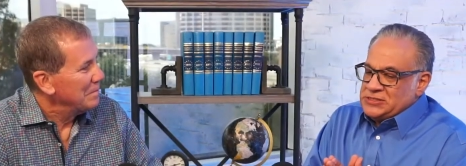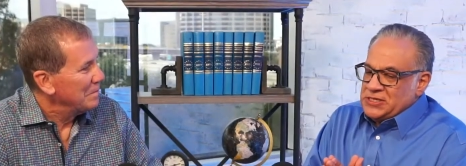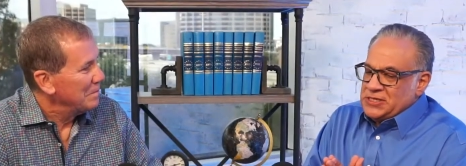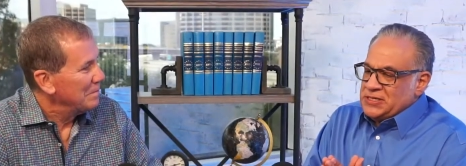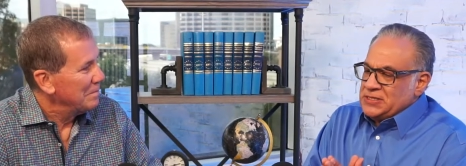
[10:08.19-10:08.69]

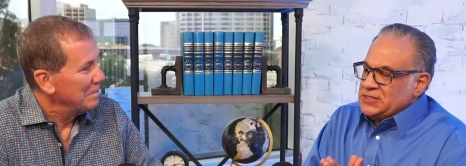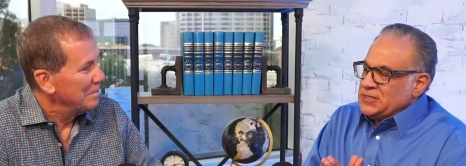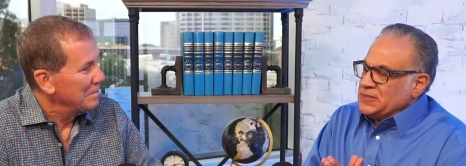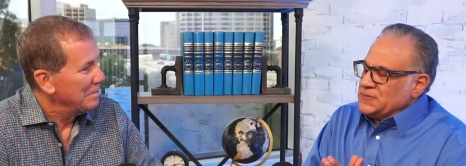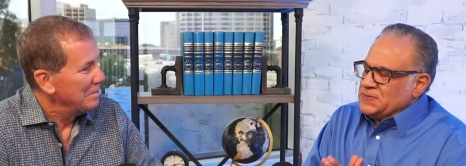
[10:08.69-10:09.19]
Speaker 1: uh, you
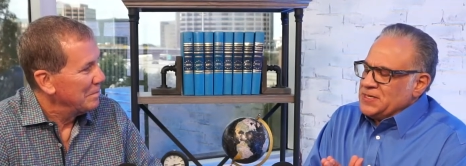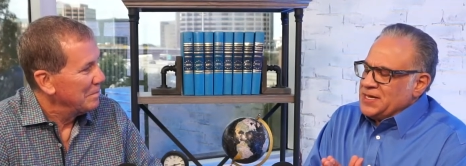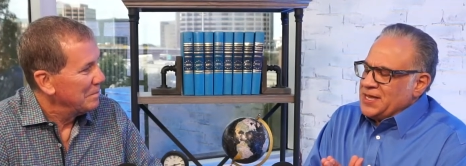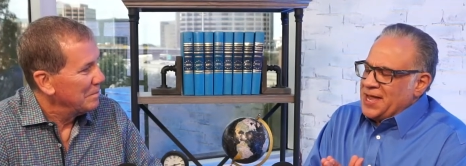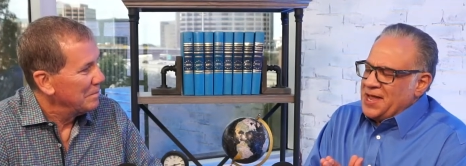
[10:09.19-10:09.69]
know
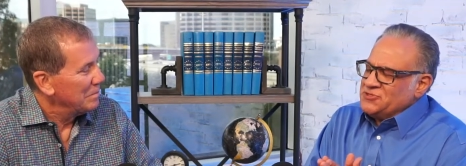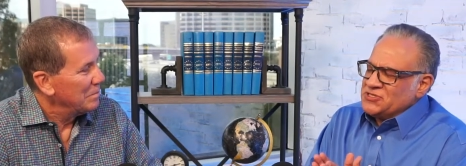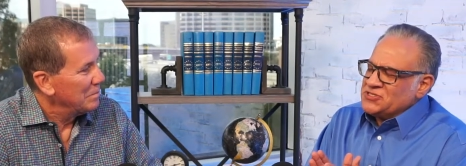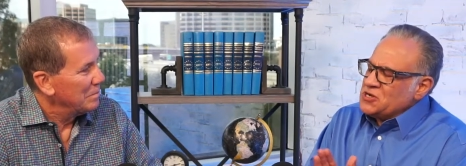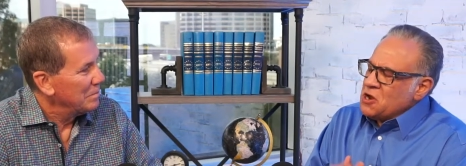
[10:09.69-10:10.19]
i was
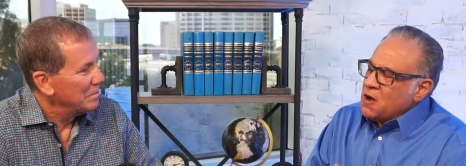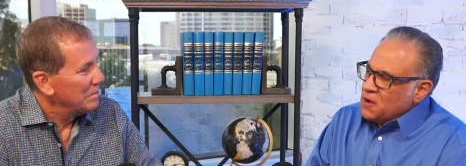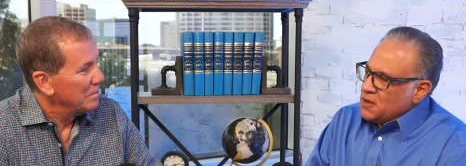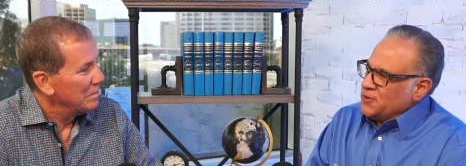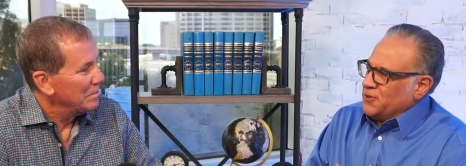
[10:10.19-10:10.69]
just an
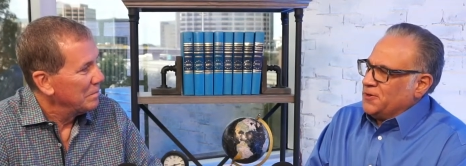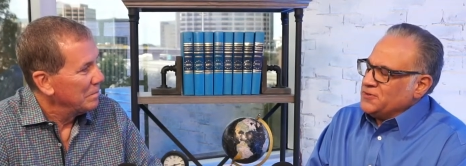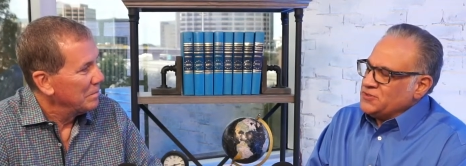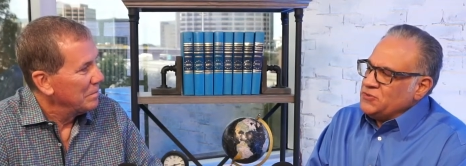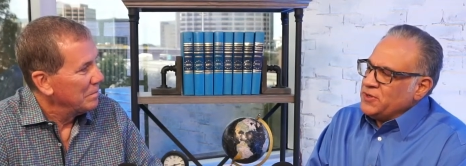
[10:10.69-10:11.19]
honor
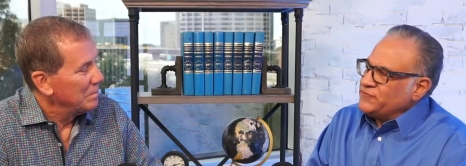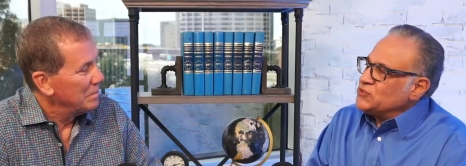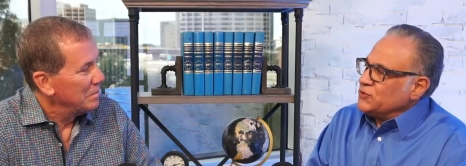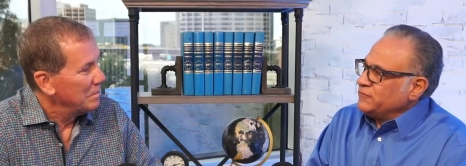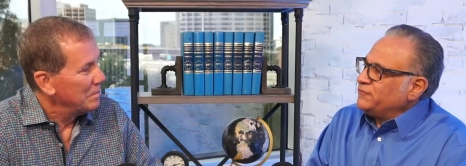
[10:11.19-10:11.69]
to have
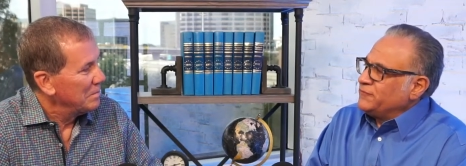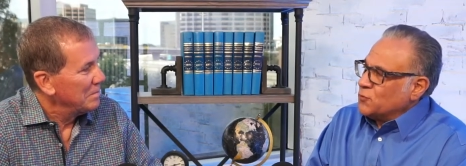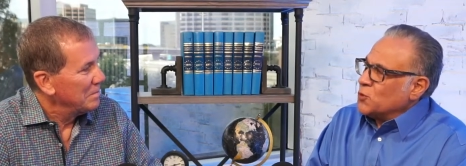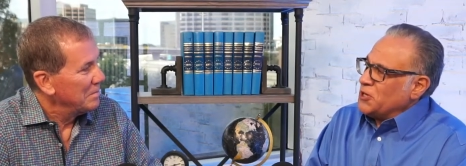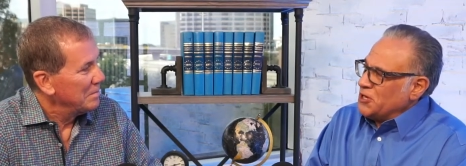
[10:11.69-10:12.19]
served for
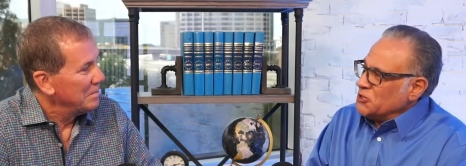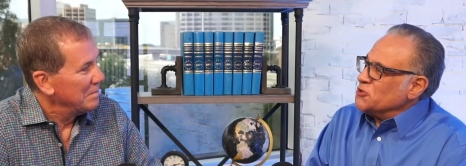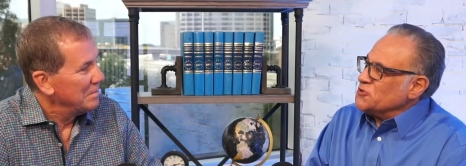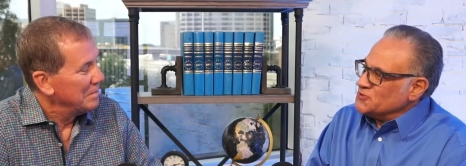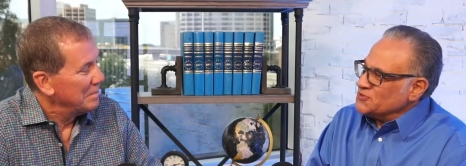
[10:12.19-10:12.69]
four
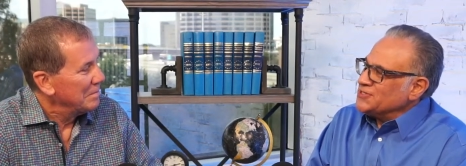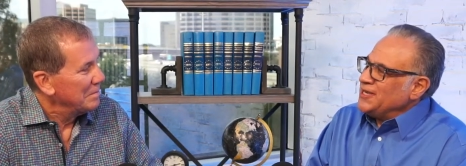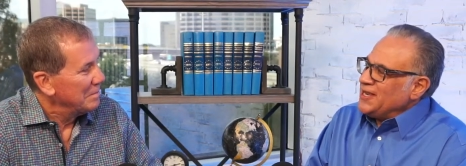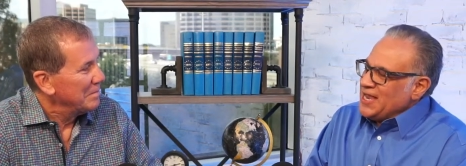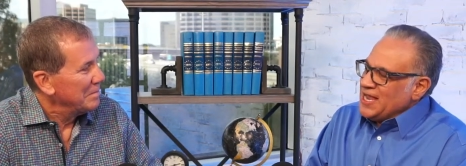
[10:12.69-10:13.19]
years
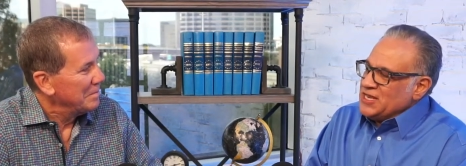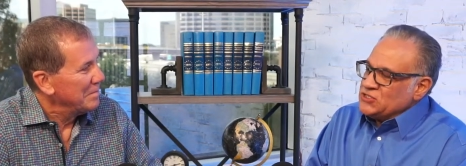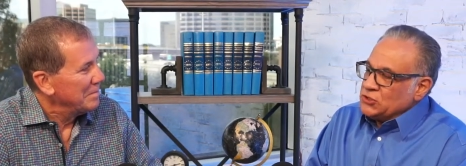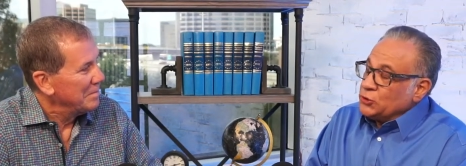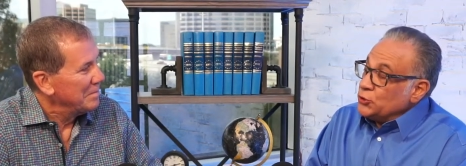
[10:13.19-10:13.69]
and
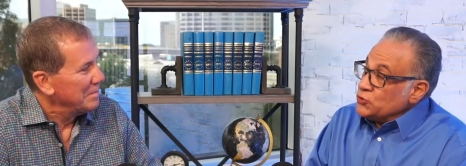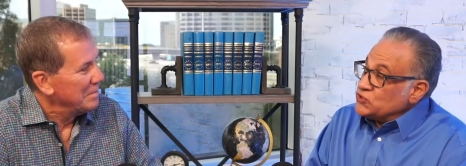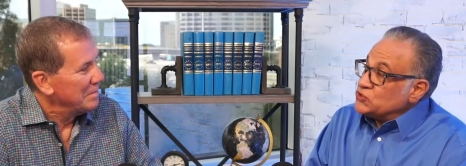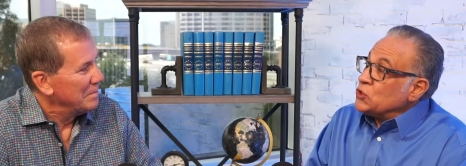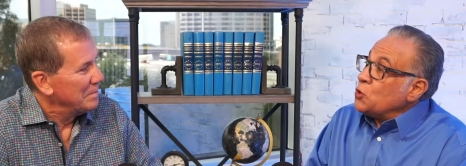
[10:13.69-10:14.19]
to learn
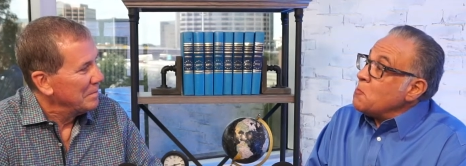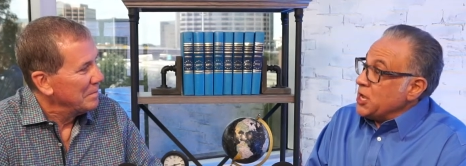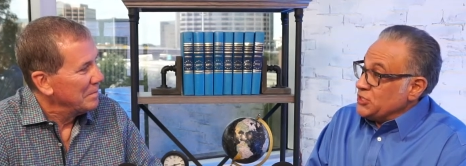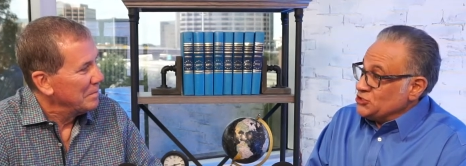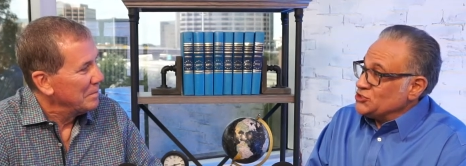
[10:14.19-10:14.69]
so
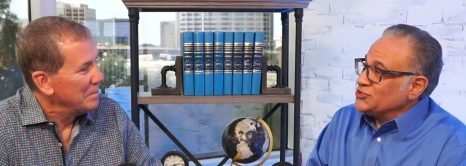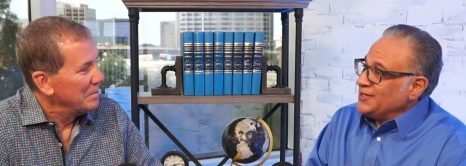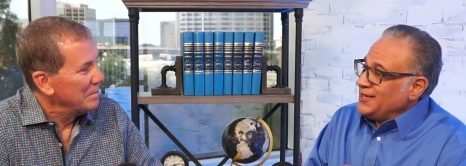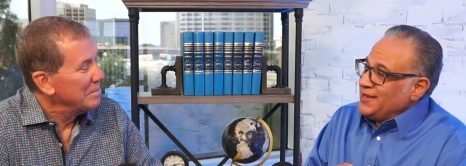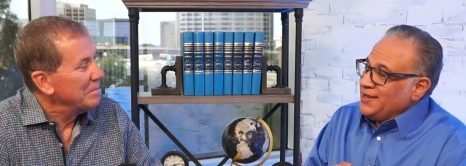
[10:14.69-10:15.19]
much
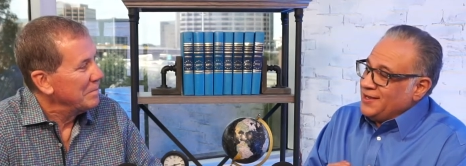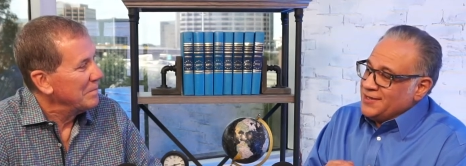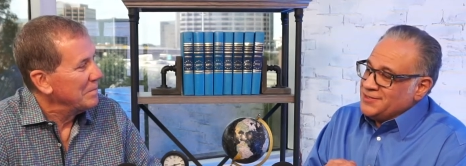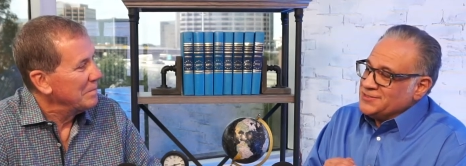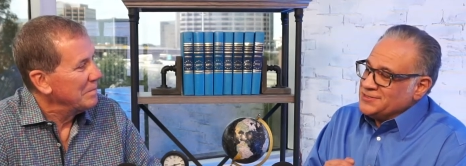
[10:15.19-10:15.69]

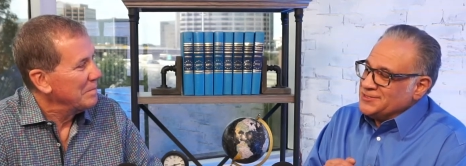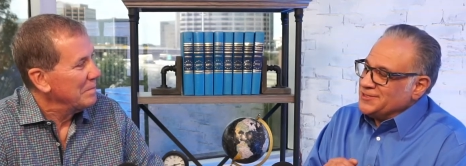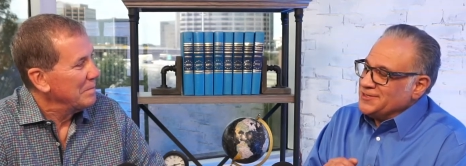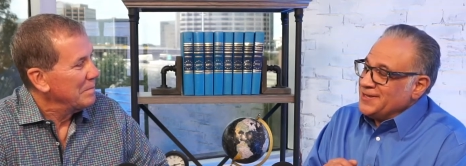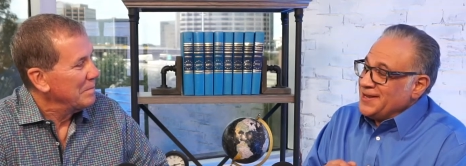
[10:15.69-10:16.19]
and uh,